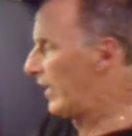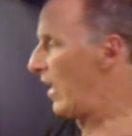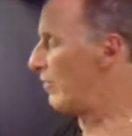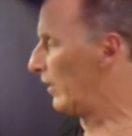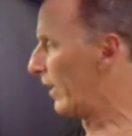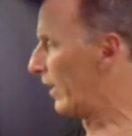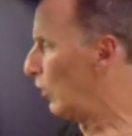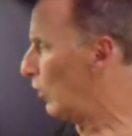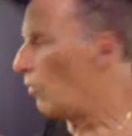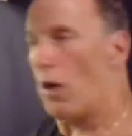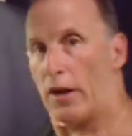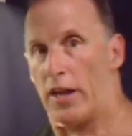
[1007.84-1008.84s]
gave it like a
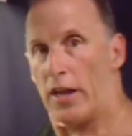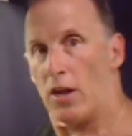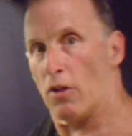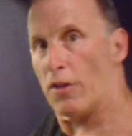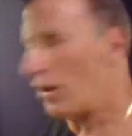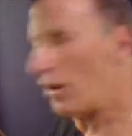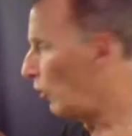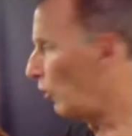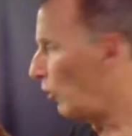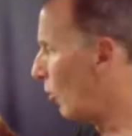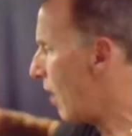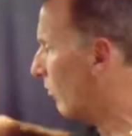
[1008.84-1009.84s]
little hill there, a little
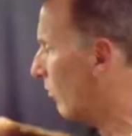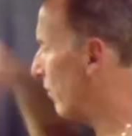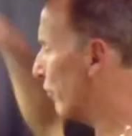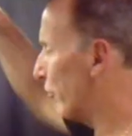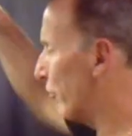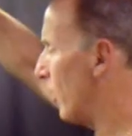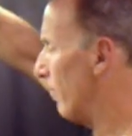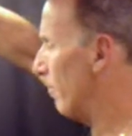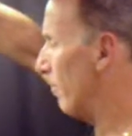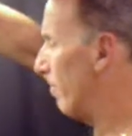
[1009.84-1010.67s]
mountain in front.